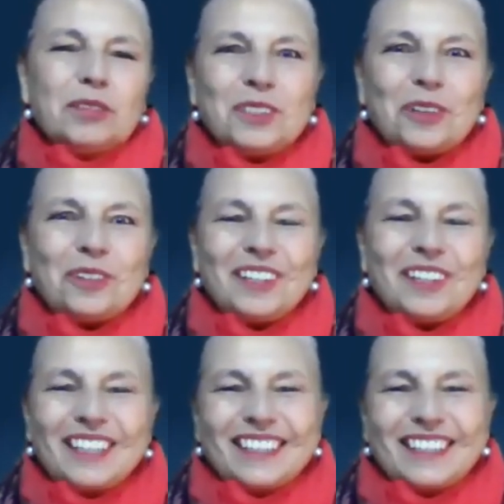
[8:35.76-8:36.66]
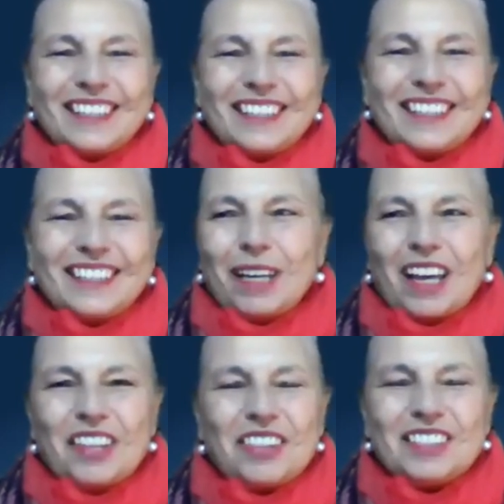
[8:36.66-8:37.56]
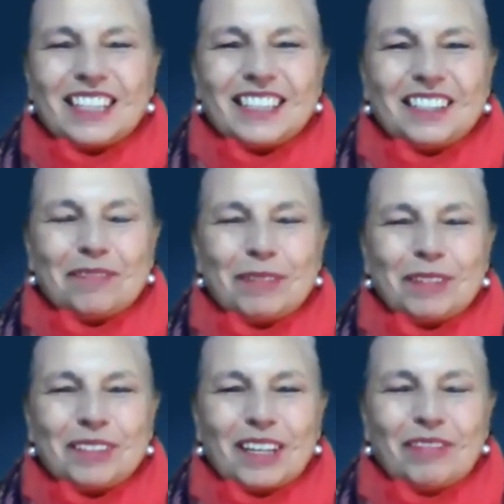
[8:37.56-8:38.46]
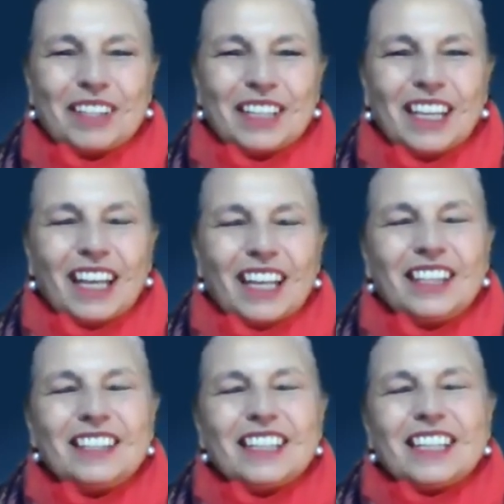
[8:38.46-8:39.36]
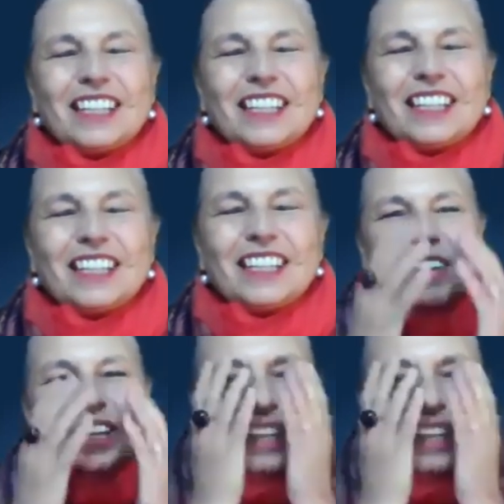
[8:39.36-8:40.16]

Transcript: joy, to be enthusiastic about everything. The kids, they love